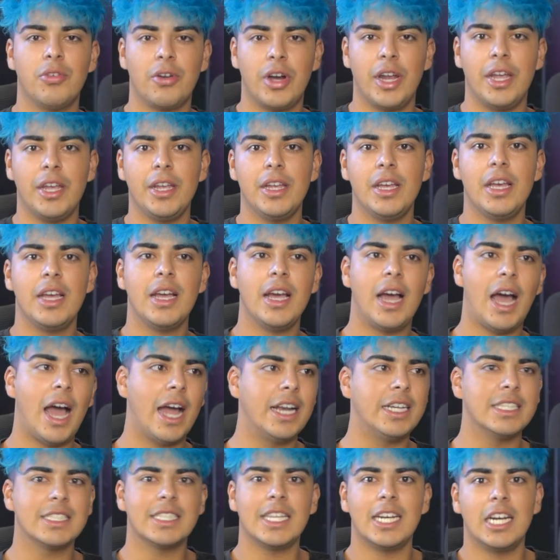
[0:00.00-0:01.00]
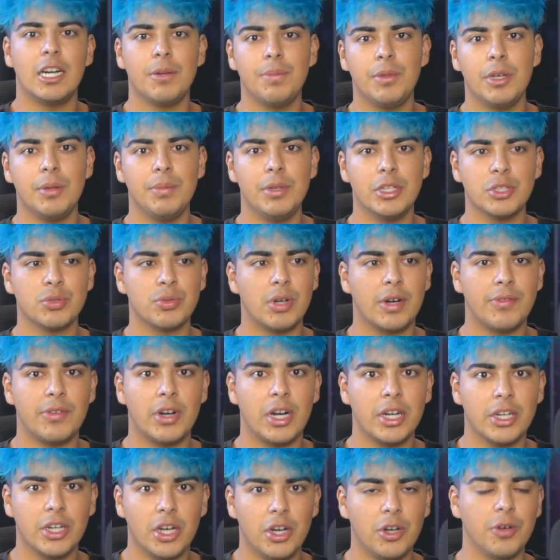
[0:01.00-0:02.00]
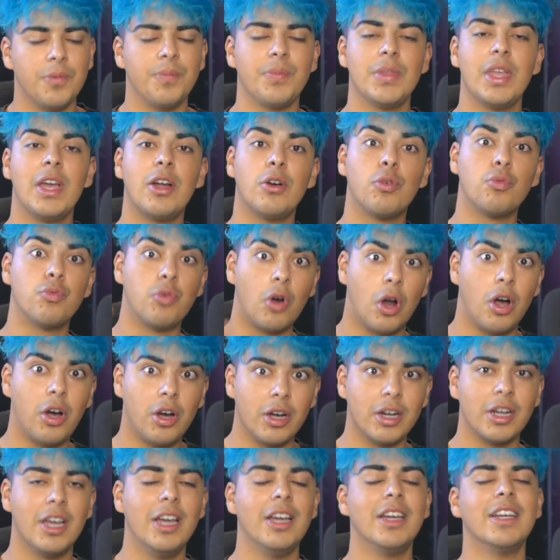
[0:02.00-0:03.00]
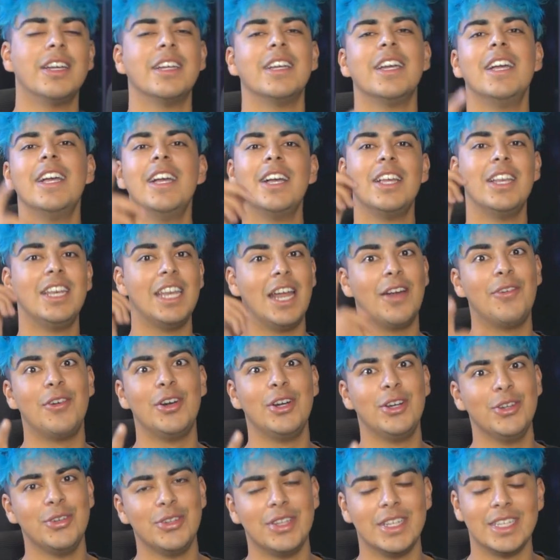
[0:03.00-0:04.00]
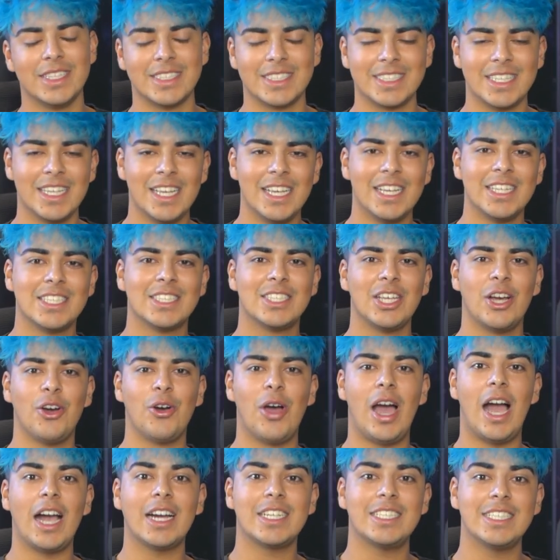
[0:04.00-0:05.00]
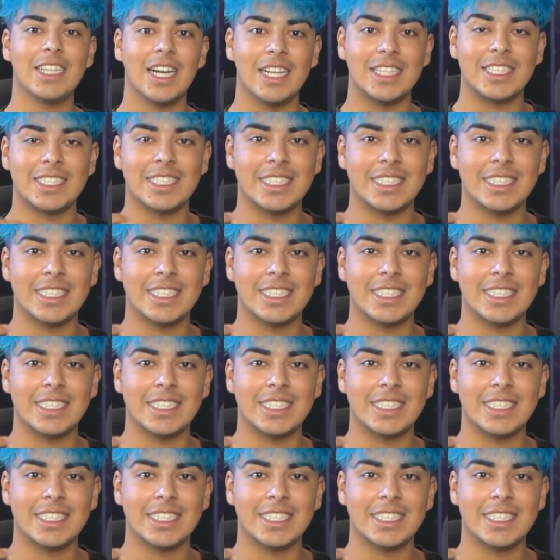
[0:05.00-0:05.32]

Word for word: right? I just get Airbnbs wherever I go. Wrong. Never do this. So I actually got